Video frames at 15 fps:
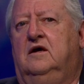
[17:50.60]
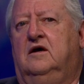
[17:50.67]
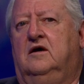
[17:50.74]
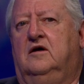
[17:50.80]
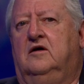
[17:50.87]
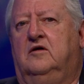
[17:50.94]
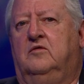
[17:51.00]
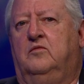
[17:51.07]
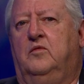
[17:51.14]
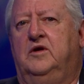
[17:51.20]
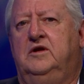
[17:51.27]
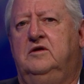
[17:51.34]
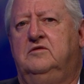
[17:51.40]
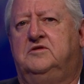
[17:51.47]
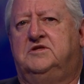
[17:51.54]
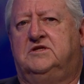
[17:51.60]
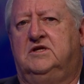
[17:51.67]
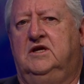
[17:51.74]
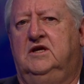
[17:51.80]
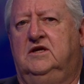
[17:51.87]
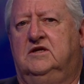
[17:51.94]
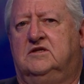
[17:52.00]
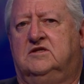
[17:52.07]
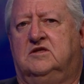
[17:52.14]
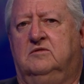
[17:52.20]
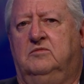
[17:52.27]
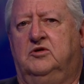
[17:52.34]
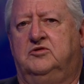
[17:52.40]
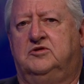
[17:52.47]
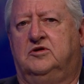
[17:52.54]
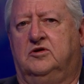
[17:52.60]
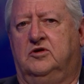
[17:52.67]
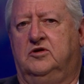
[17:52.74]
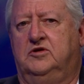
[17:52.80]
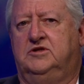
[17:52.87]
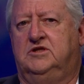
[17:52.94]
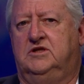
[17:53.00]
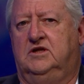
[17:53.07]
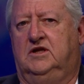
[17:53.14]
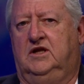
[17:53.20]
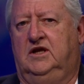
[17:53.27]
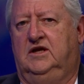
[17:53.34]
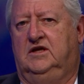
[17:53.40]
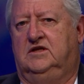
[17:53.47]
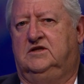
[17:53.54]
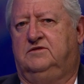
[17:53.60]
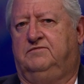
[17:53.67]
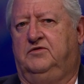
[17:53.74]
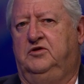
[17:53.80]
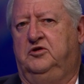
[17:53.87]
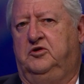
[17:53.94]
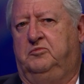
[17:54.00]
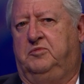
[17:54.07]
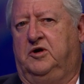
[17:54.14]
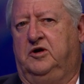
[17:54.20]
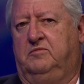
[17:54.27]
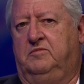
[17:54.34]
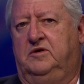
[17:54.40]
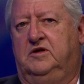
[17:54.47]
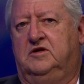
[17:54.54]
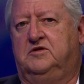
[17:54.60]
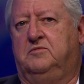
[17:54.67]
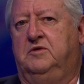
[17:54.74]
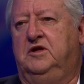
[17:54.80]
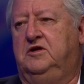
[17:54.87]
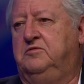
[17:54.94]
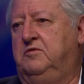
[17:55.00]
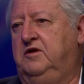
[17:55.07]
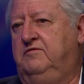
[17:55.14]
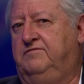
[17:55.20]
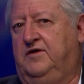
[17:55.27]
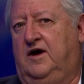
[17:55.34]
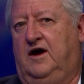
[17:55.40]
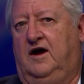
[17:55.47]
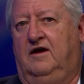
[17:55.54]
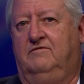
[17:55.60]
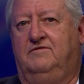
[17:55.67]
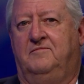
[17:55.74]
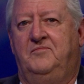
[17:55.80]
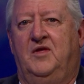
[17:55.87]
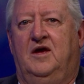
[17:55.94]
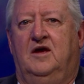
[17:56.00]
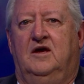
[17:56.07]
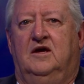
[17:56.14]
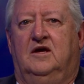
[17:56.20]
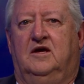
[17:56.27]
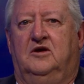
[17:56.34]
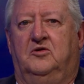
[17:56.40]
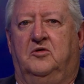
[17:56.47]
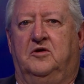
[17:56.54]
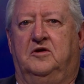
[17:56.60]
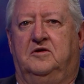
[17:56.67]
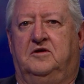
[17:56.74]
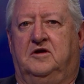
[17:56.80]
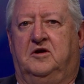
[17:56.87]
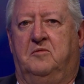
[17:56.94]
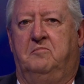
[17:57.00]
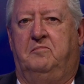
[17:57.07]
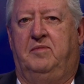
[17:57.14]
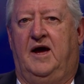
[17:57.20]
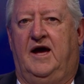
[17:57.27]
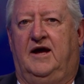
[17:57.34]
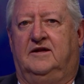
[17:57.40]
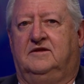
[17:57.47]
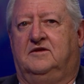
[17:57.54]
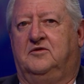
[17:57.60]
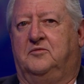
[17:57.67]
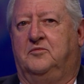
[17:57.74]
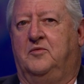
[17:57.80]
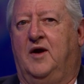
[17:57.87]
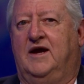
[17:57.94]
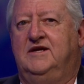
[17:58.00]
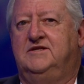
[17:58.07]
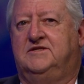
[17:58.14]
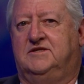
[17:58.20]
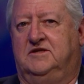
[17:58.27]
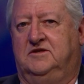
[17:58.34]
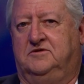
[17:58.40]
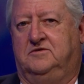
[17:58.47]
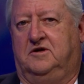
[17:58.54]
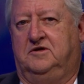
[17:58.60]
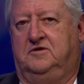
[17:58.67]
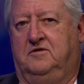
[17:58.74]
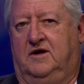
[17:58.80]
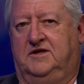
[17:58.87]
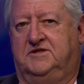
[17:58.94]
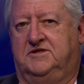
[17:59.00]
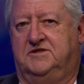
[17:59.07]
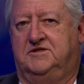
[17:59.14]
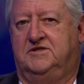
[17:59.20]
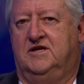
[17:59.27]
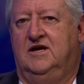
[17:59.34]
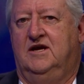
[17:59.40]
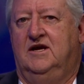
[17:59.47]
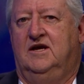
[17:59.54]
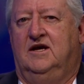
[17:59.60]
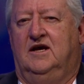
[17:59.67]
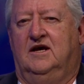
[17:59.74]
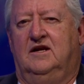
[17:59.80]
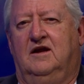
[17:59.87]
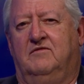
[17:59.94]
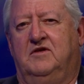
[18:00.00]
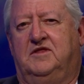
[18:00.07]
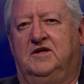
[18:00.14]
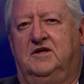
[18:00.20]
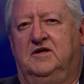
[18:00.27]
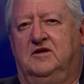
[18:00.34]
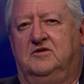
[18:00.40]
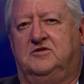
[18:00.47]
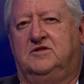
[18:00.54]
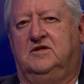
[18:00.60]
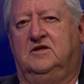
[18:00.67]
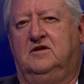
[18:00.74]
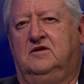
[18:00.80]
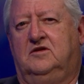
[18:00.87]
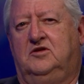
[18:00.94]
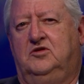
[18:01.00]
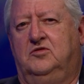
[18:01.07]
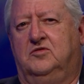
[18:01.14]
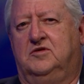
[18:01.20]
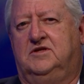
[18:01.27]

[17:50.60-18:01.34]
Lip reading: what do you see as the most urgent needs for your department in 2025 in order to combat the rising drug crisis and everything else that your